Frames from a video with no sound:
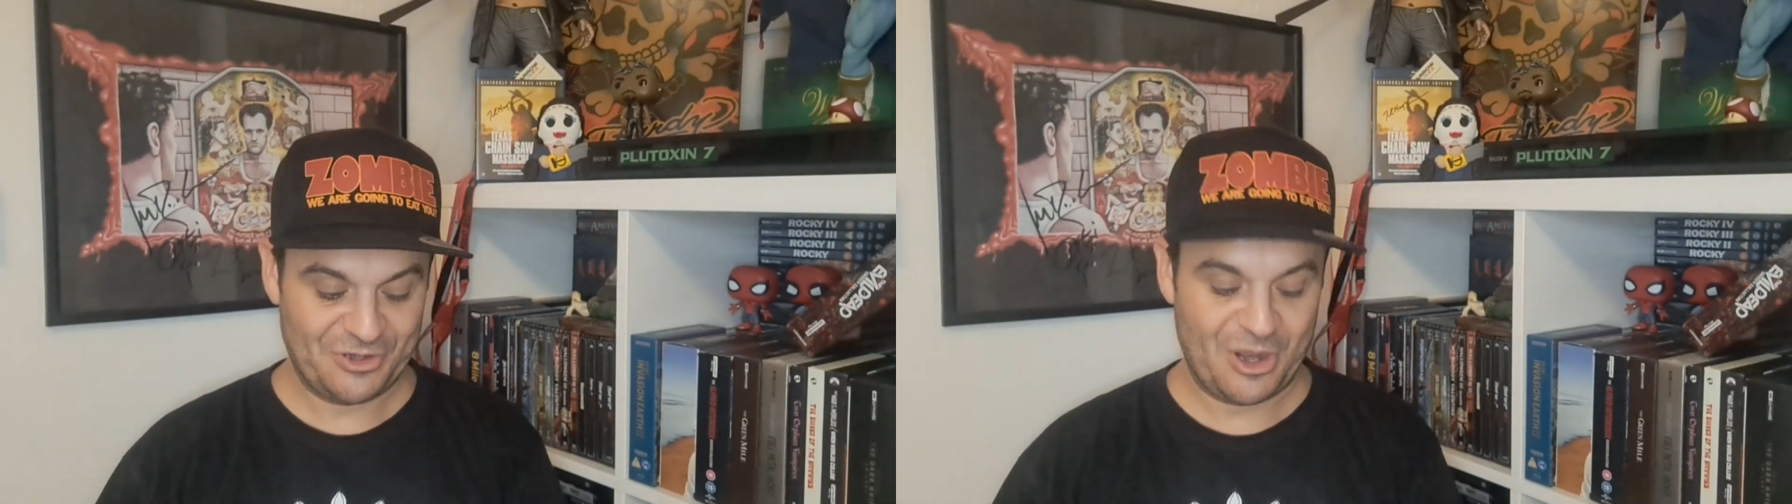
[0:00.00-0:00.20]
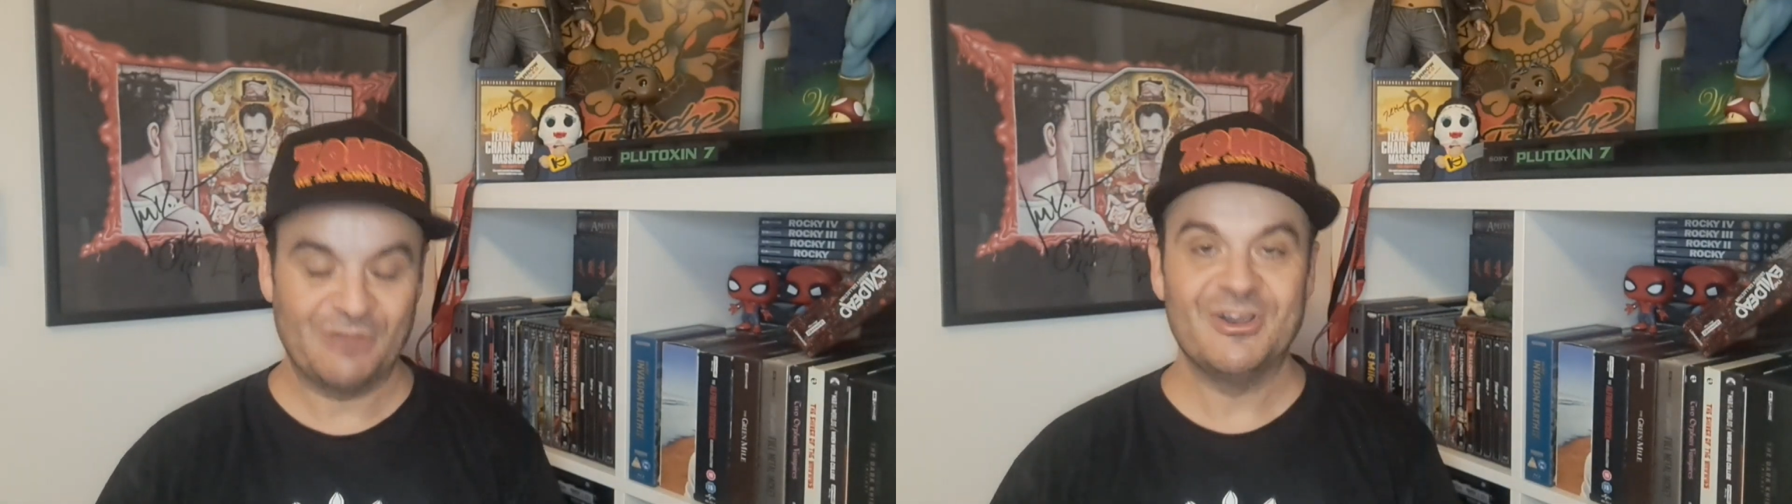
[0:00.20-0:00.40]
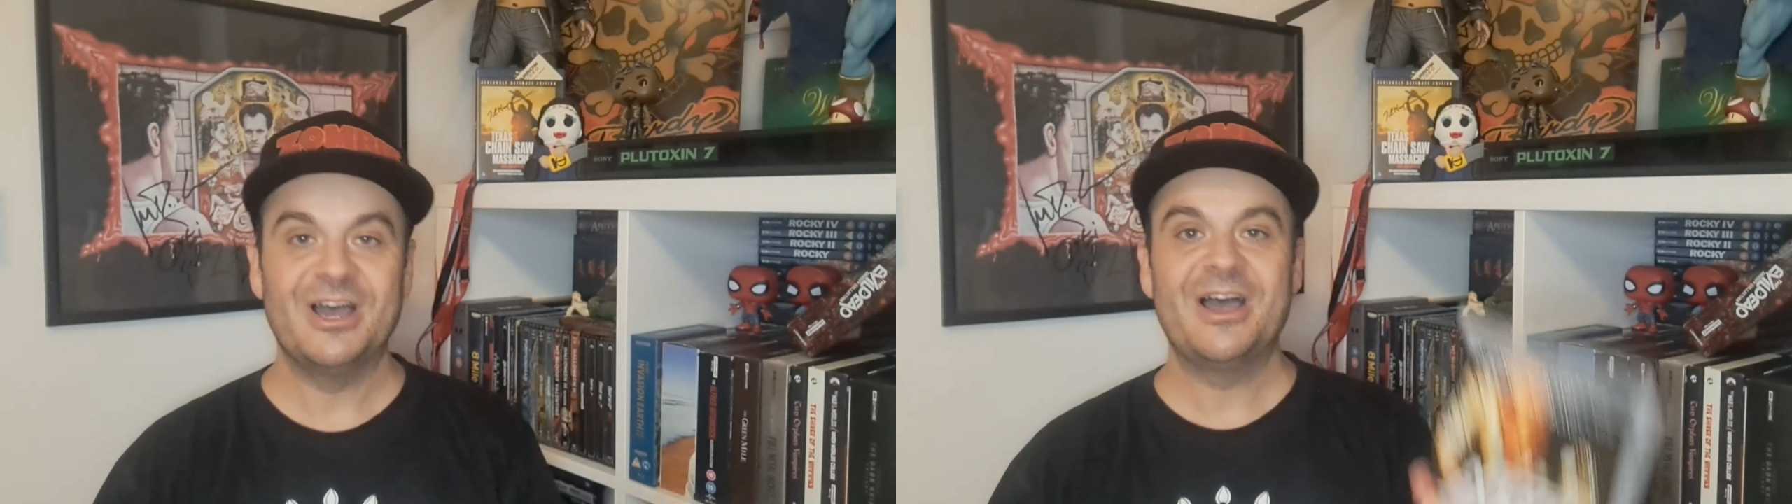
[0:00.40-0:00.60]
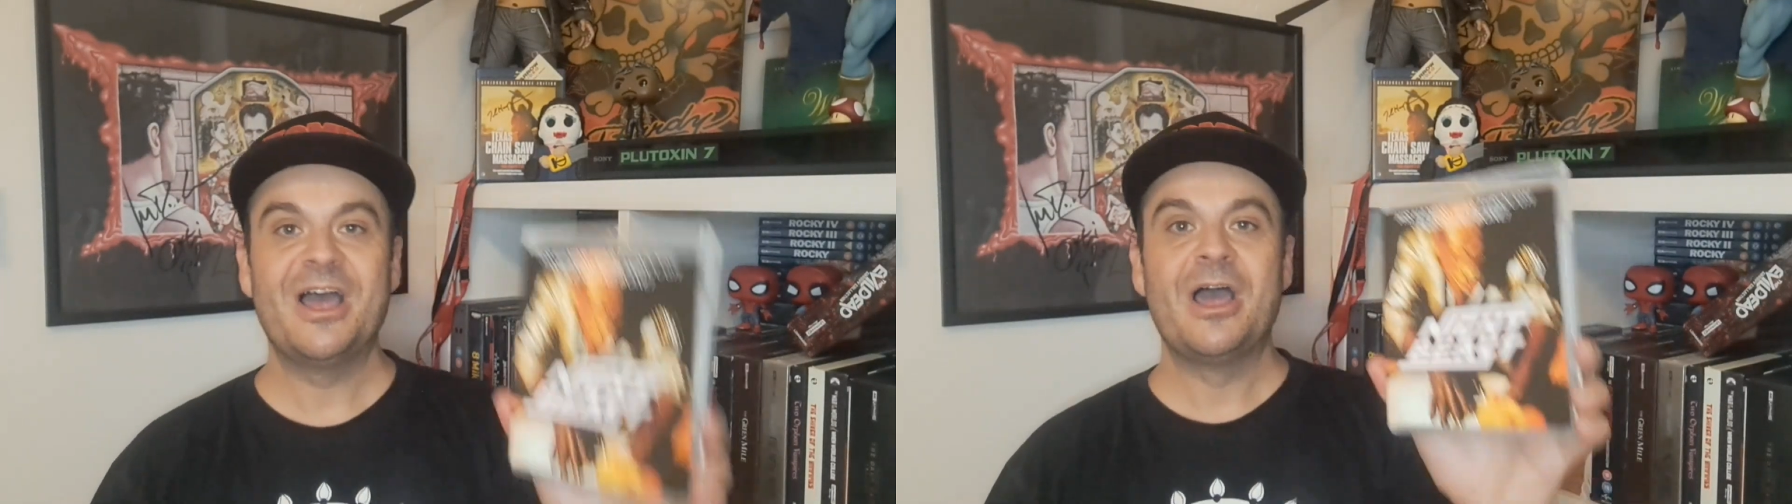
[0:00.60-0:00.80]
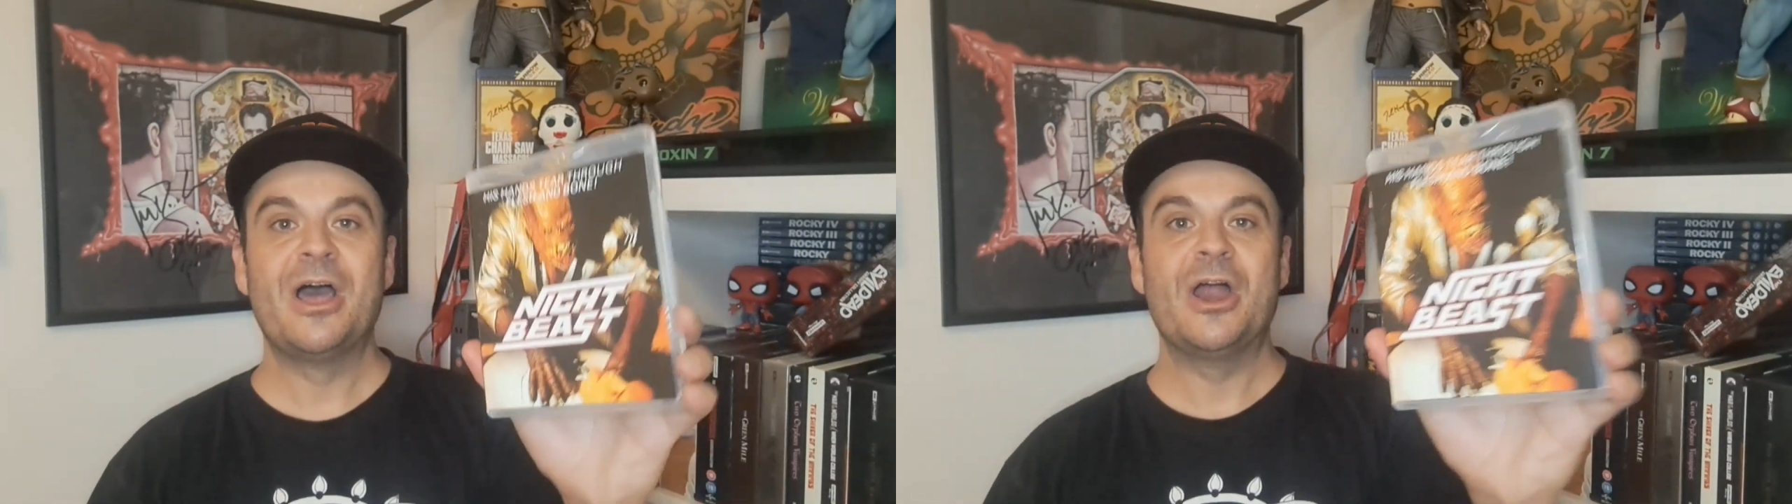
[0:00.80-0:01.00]
horror
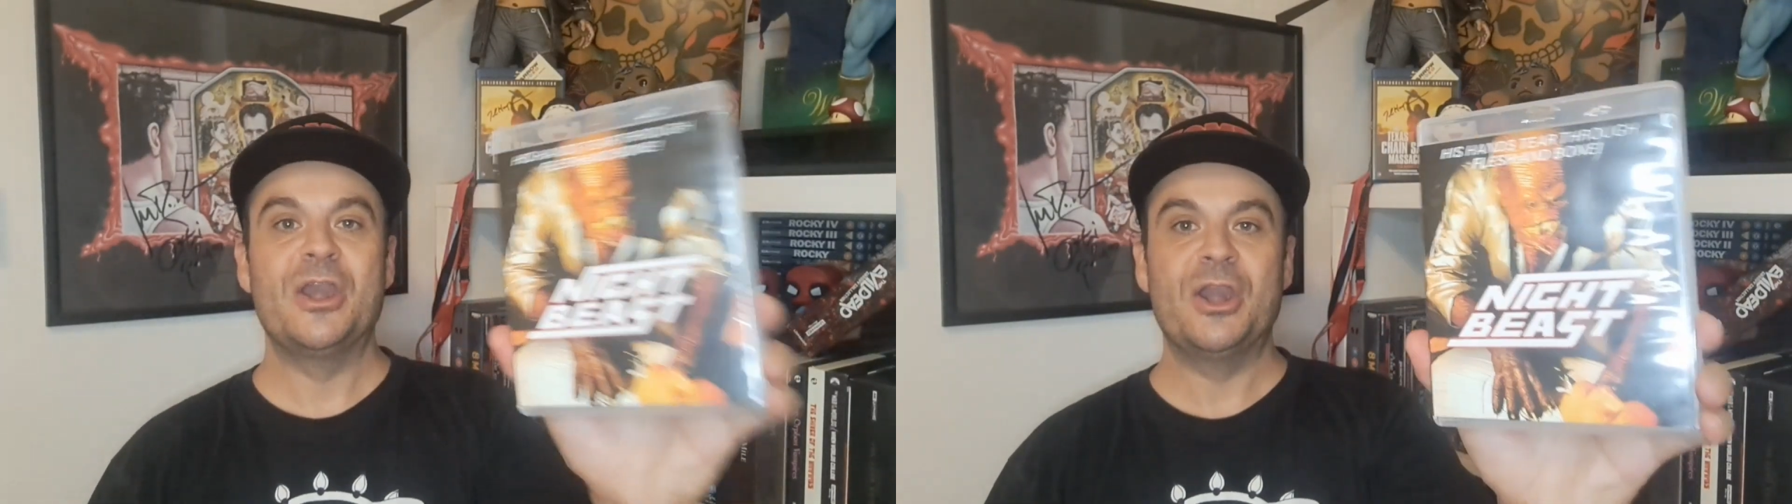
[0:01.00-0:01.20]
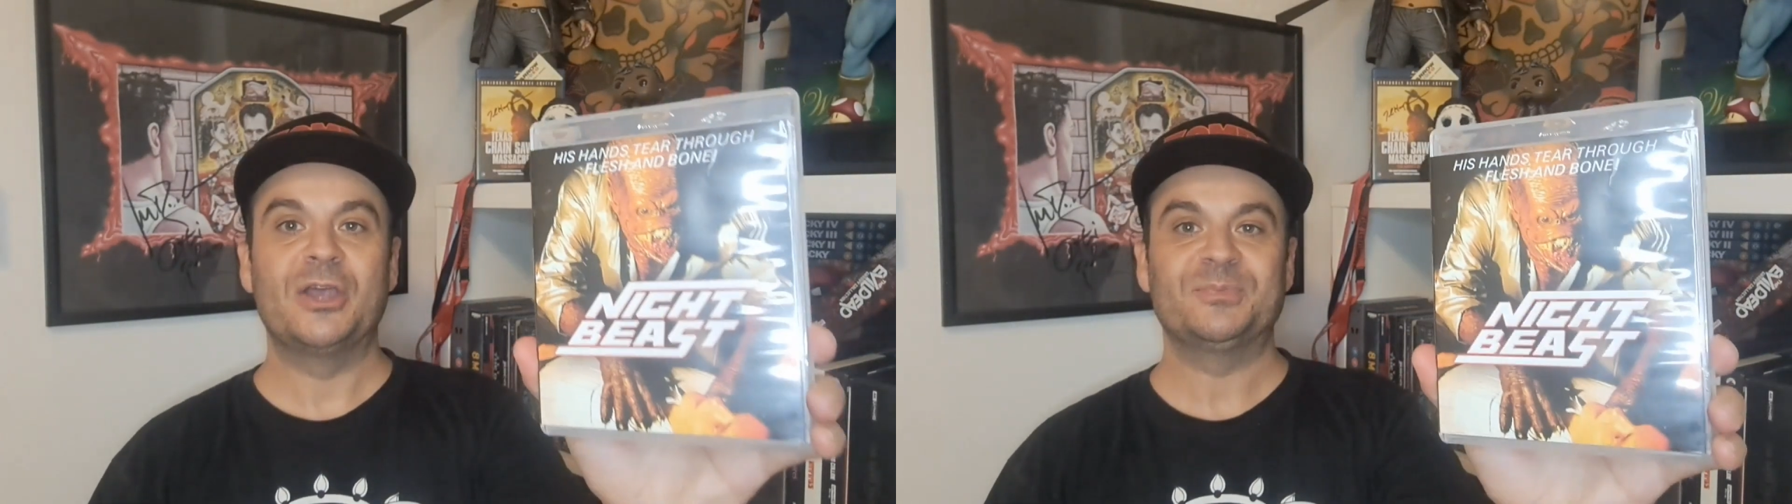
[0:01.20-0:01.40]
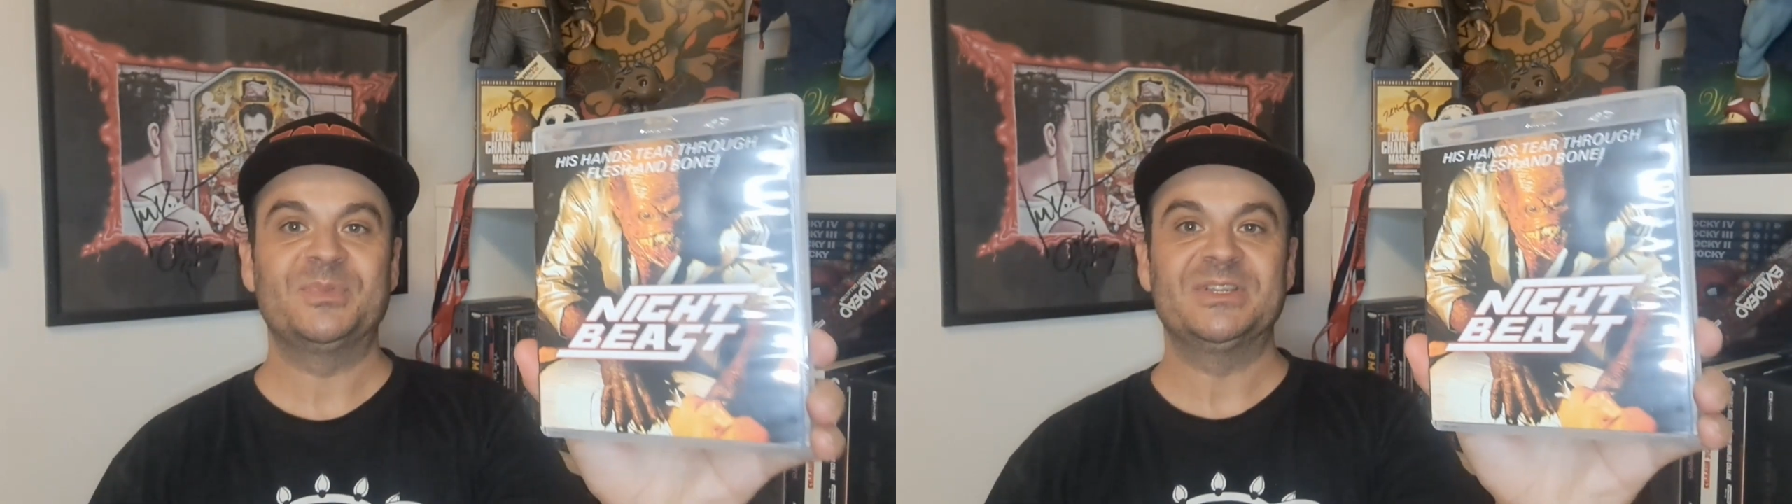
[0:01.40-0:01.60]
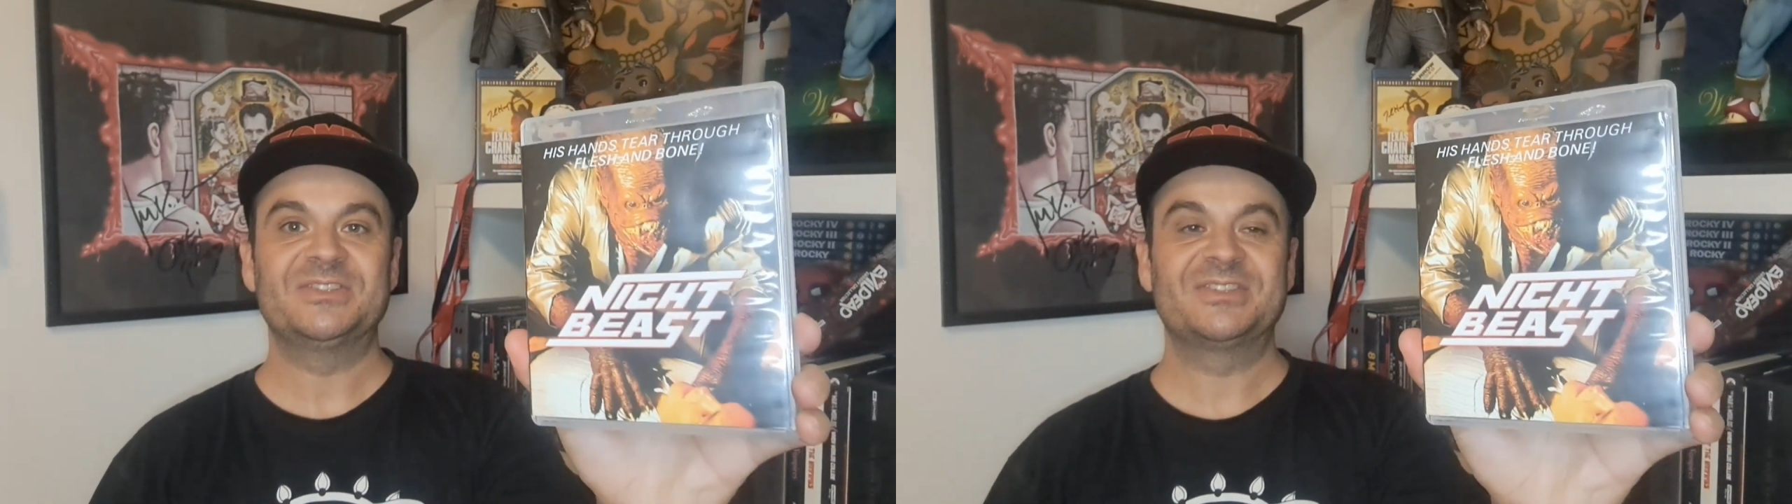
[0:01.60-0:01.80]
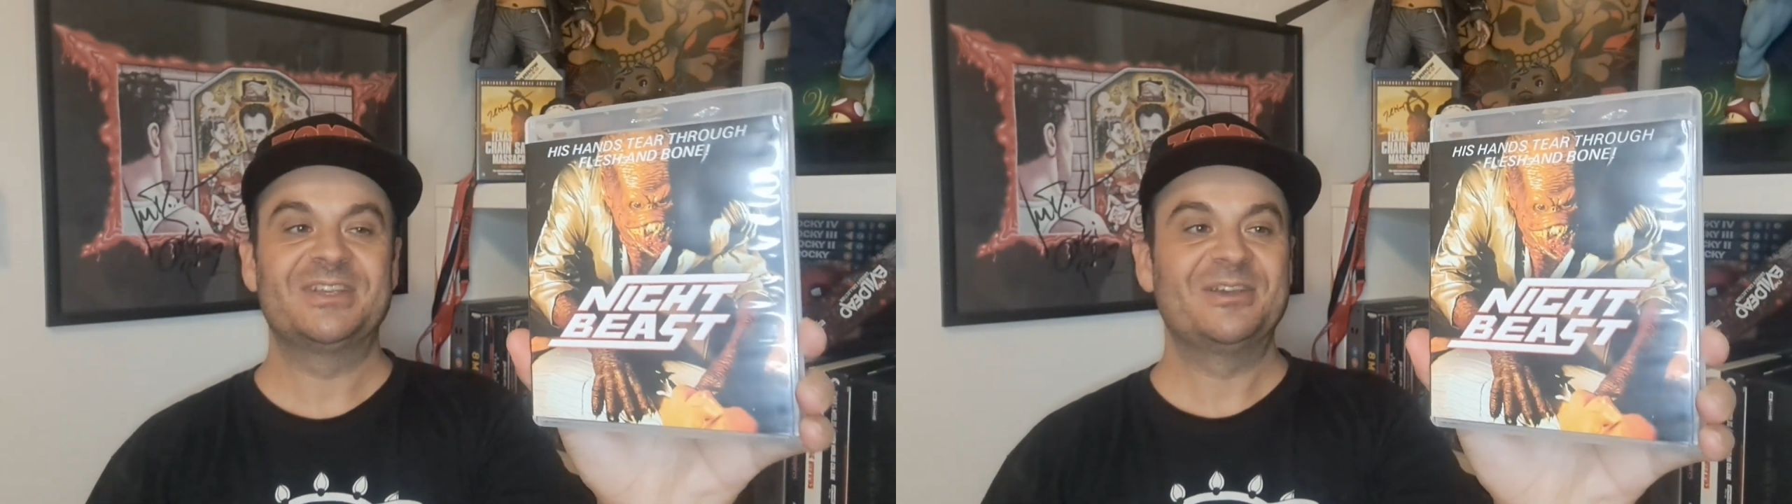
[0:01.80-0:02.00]

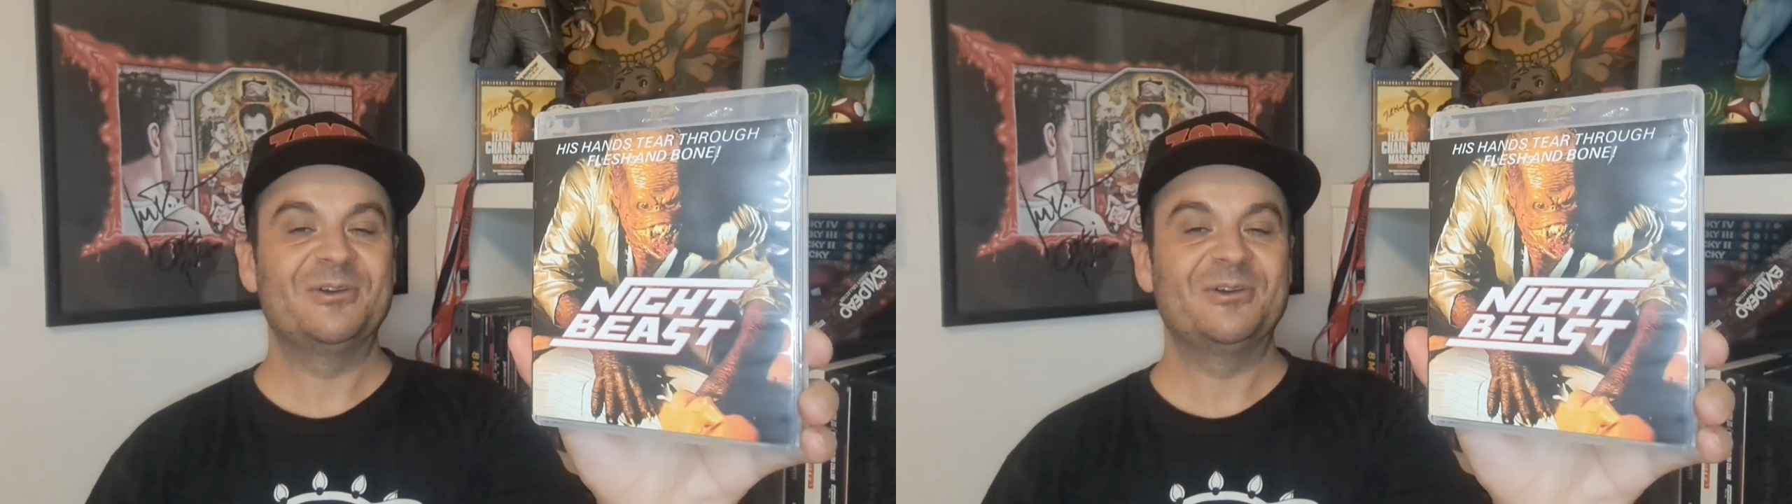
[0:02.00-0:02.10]
Nightbeast.